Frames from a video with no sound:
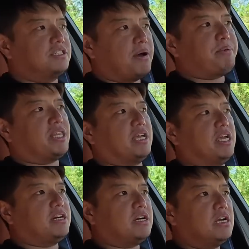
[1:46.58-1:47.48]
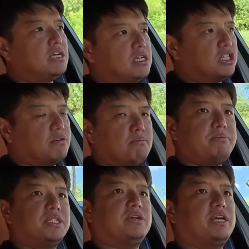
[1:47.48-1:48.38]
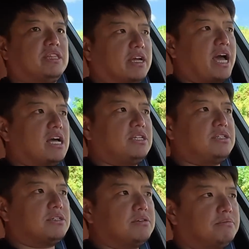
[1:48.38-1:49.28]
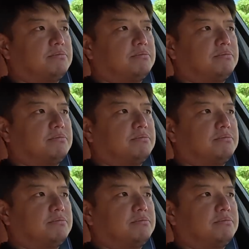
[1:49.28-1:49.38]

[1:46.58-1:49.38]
drop it a gear, the moment you hit the gas,